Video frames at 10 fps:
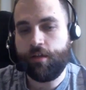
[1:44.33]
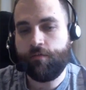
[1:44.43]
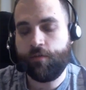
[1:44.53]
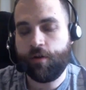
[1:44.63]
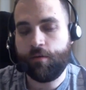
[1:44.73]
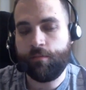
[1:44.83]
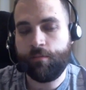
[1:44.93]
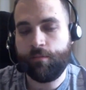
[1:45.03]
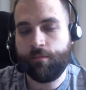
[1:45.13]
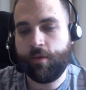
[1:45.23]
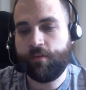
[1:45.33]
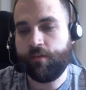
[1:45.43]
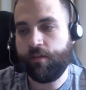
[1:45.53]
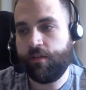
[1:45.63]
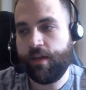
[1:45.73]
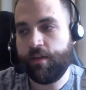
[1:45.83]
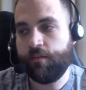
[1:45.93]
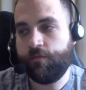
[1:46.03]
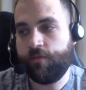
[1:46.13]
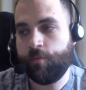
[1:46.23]
from basically the end
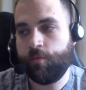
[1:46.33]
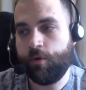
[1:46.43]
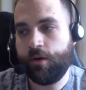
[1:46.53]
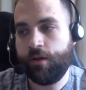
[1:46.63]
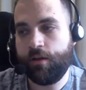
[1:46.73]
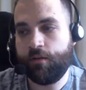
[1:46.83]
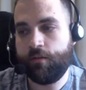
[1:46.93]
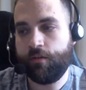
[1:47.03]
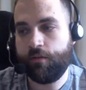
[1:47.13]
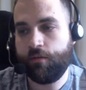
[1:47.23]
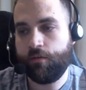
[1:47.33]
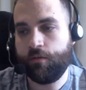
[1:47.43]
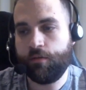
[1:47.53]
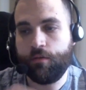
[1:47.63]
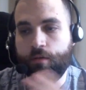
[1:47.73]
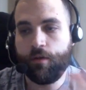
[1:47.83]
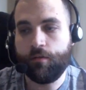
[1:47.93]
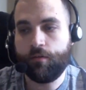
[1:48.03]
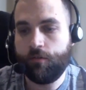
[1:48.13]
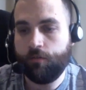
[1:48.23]
of February to
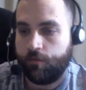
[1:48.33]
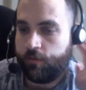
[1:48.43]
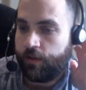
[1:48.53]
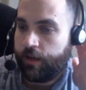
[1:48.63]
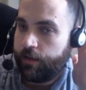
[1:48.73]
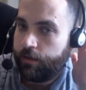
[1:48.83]
today.